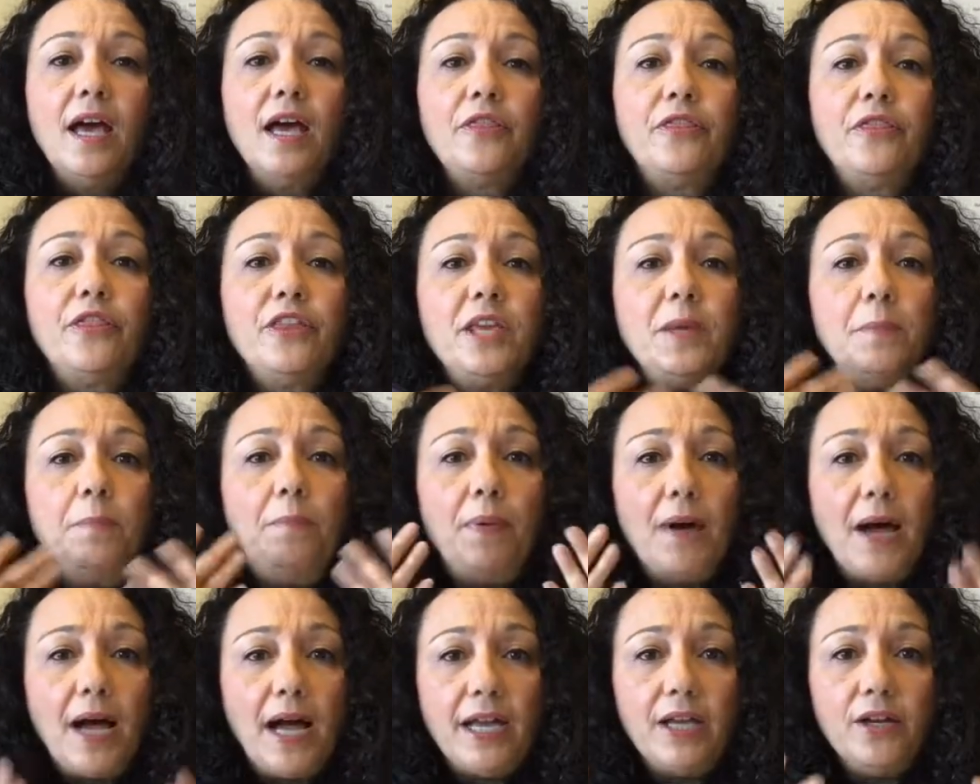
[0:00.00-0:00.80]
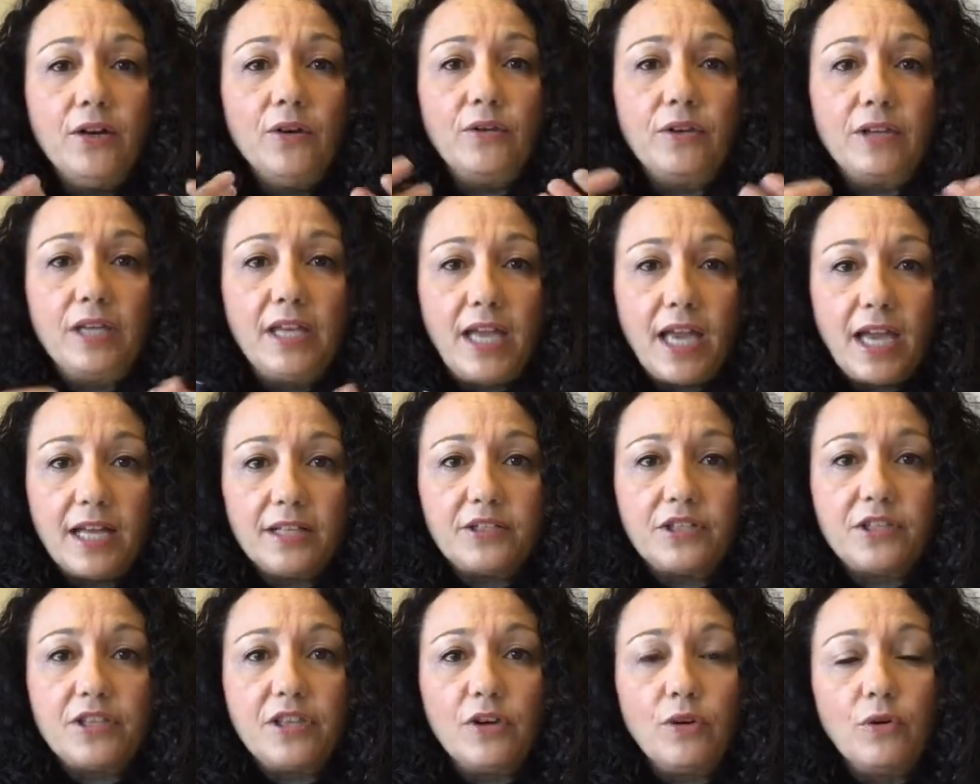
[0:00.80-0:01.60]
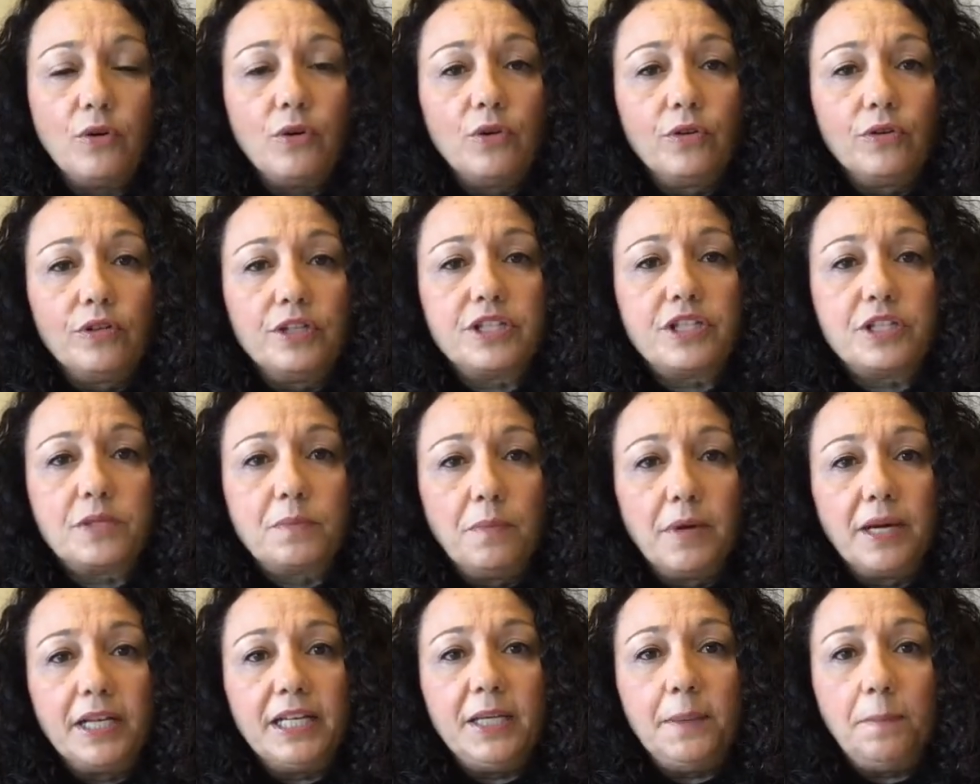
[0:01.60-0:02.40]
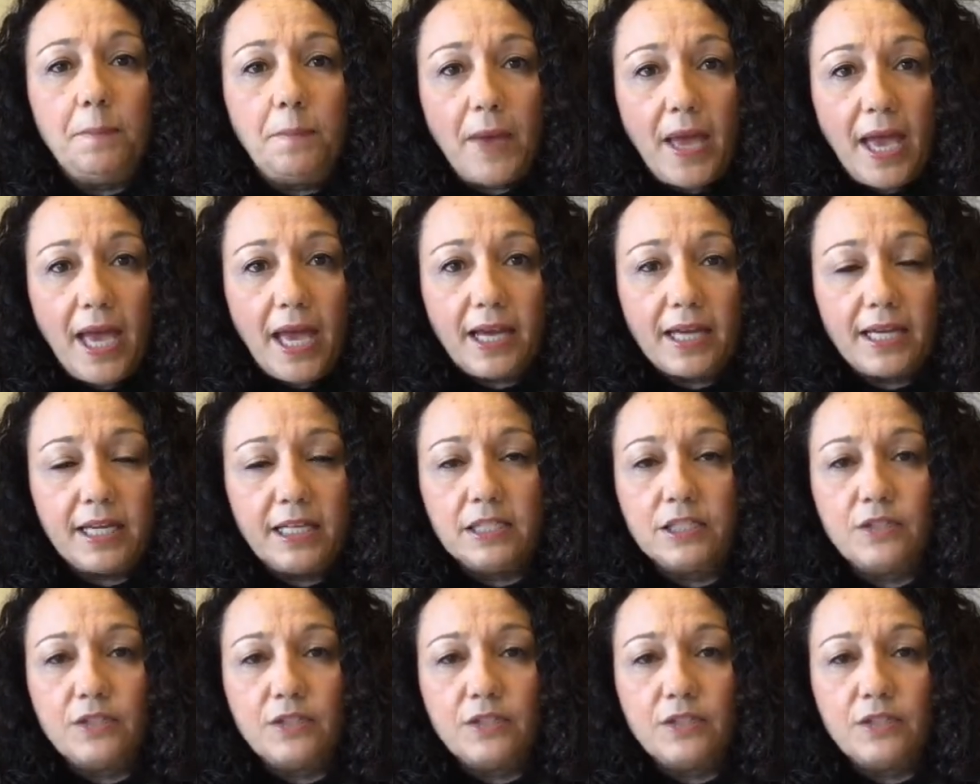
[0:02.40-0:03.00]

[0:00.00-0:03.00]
the buyer gets their earnest money back.